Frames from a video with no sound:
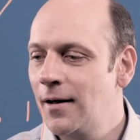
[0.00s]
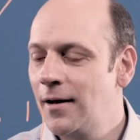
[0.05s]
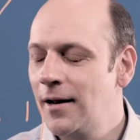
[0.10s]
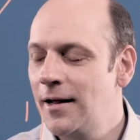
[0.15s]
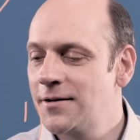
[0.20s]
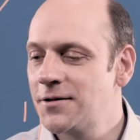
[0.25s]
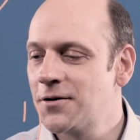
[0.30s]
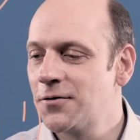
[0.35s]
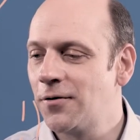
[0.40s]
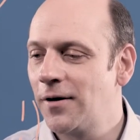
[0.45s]

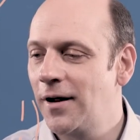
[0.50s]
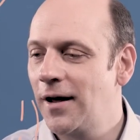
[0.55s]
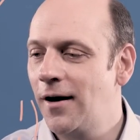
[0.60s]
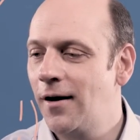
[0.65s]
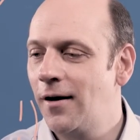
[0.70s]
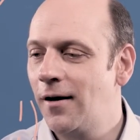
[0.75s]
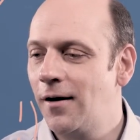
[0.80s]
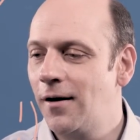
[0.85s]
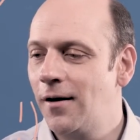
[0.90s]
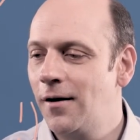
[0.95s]
let's call it
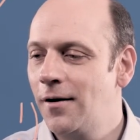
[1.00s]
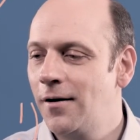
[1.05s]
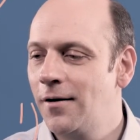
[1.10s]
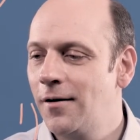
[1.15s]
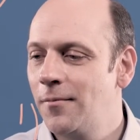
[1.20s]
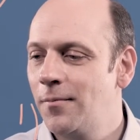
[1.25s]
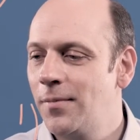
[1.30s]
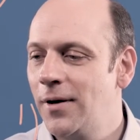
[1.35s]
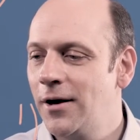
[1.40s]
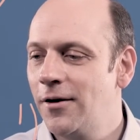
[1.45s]
R,
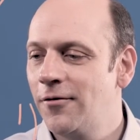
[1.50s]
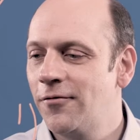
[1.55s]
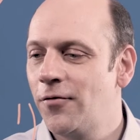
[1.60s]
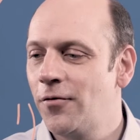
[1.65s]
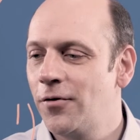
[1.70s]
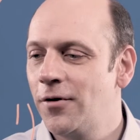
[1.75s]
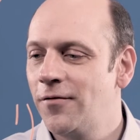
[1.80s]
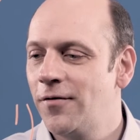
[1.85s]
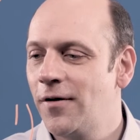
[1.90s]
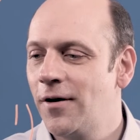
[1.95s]
being a
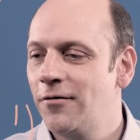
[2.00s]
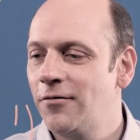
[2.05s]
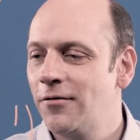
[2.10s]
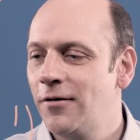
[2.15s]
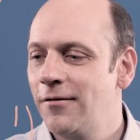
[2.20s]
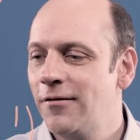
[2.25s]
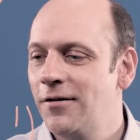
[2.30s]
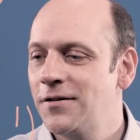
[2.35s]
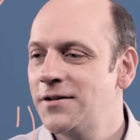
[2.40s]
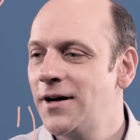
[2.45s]
45
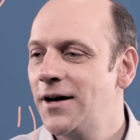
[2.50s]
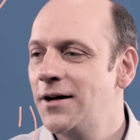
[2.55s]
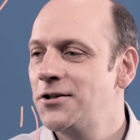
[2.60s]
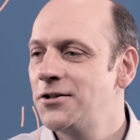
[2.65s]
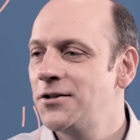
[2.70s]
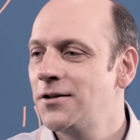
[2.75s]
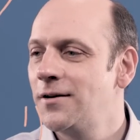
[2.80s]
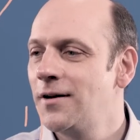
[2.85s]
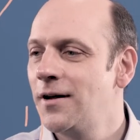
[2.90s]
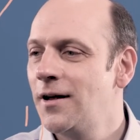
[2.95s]
degree
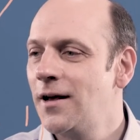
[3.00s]
rotation,